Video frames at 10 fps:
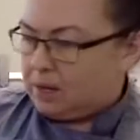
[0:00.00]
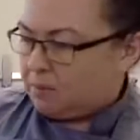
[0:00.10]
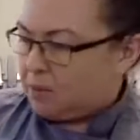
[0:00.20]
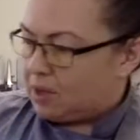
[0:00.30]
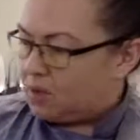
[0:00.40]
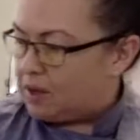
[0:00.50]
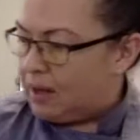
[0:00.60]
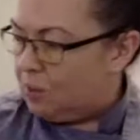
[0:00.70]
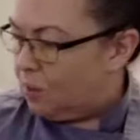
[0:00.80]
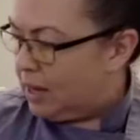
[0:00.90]
because
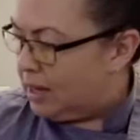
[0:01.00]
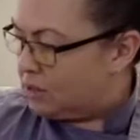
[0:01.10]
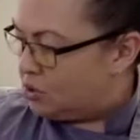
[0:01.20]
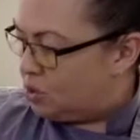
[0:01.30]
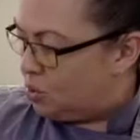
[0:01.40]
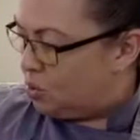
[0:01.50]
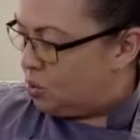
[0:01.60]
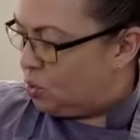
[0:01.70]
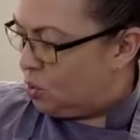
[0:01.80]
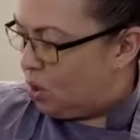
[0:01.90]
I want
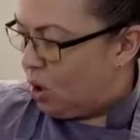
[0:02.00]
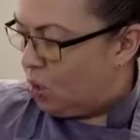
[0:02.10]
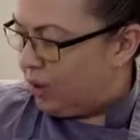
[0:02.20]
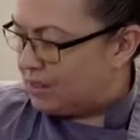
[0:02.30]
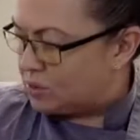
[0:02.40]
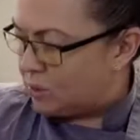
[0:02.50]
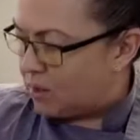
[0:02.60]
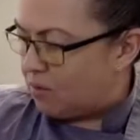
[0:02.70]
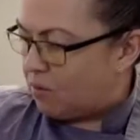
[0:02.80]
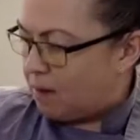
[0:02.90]
to always,
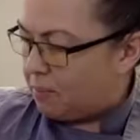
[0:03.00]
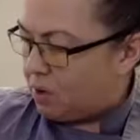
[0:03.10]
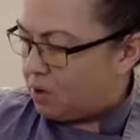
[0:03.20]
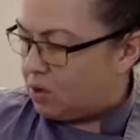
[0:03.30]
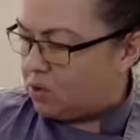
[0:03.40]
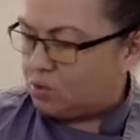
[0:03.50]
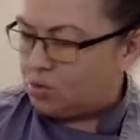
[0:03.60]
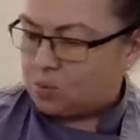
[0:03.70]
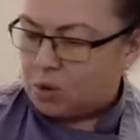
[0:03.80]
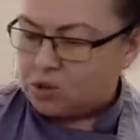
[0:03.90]
whenever I'm gonna use
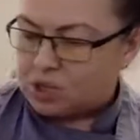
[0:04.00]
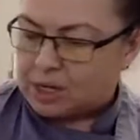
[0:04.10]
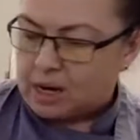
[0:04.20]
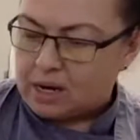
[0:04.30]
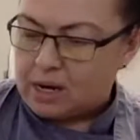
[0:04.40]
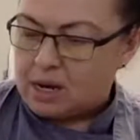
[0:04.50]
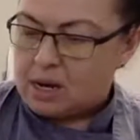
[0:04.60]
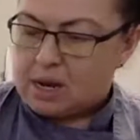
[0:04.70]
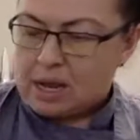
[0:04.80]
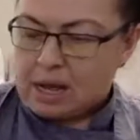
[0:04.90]
raw chicken,
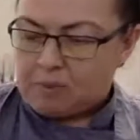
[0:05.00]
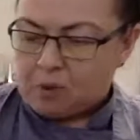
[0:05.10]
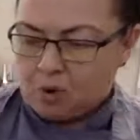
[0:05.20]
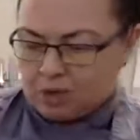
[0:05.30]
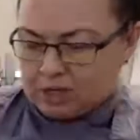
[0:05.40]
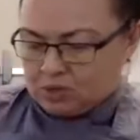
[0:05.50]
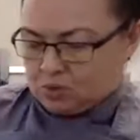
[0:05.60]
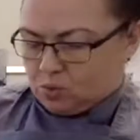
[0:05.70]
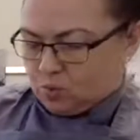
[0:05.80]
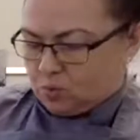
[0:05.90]
I'm going
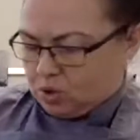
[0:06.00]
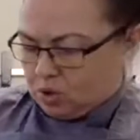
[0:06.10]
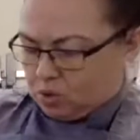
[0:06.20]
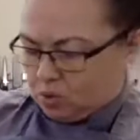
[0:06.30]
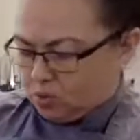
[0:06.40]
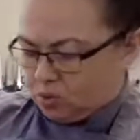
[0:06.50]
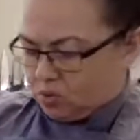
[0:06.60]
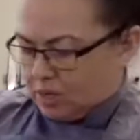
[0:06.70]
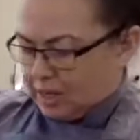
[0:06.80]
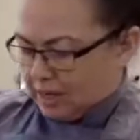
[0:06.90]
to use
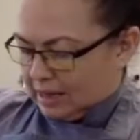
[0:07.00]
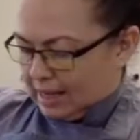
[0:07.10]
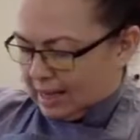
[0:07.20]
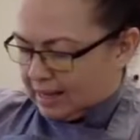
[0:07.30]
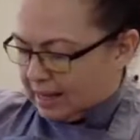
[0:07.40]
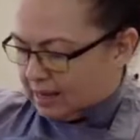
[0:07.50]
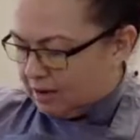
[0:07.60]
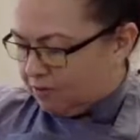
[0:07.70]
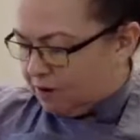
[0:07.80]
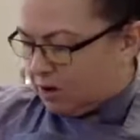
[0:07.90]
like a
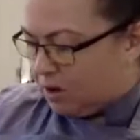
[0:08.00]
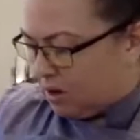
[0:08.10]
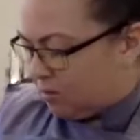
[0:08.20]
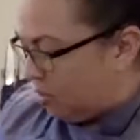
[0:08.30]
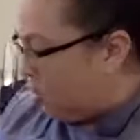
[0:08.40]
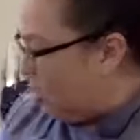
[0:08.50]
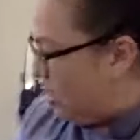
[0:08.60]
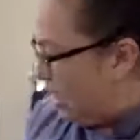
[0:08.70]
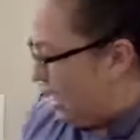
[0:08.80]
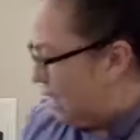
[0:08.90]
different cutting
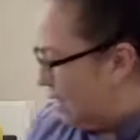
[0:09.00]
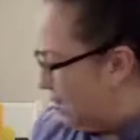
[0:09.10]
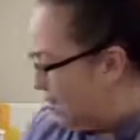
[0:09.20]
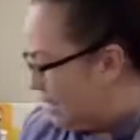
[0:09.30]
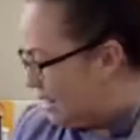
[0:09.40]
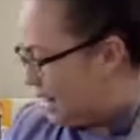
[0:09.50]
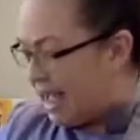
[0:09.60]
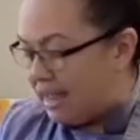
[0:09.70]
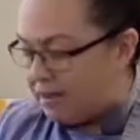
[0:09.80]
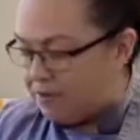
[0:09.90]
board, a different
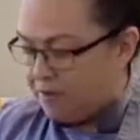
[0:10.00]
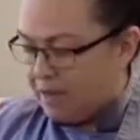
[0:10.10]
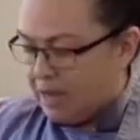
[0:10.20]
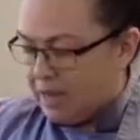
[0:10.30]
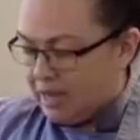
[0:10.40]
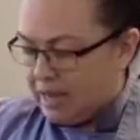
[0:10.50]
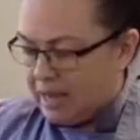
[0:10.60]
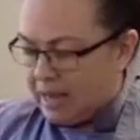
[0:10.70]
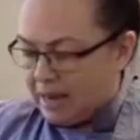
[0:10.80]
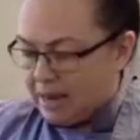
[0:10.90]
knife,
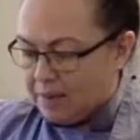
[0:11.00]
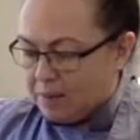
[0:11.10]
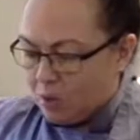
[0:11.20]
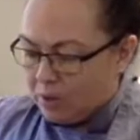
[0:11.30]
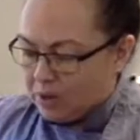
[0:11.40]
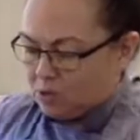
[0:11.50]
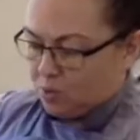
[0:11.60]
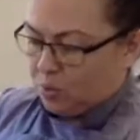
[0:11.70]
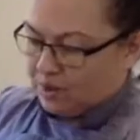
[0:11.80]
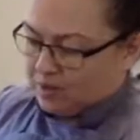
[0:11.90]
and I'm going
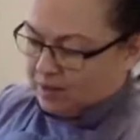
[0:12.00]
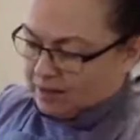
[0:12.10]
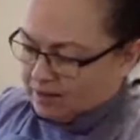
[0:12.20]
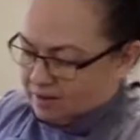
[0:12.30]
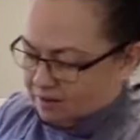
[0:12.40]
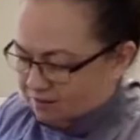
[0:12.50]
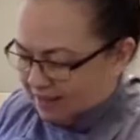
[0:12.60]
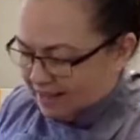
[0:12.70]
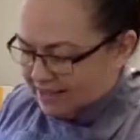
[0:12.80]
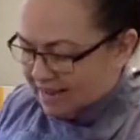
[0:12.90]
to rinse and
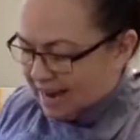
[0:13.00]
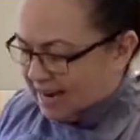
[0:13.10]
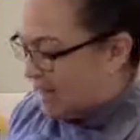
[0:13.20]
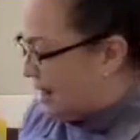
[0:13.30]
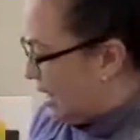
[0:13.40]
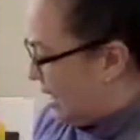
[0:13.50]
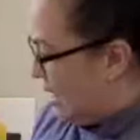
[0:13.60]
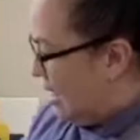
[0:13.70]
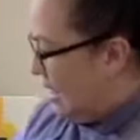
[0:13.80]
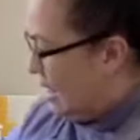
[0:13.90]
disinfect
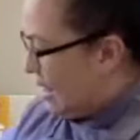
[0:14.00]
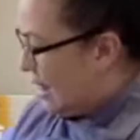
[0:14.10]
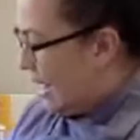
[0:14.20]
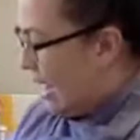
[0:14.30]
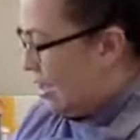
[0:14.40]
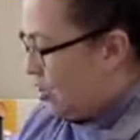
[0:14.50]
anything that I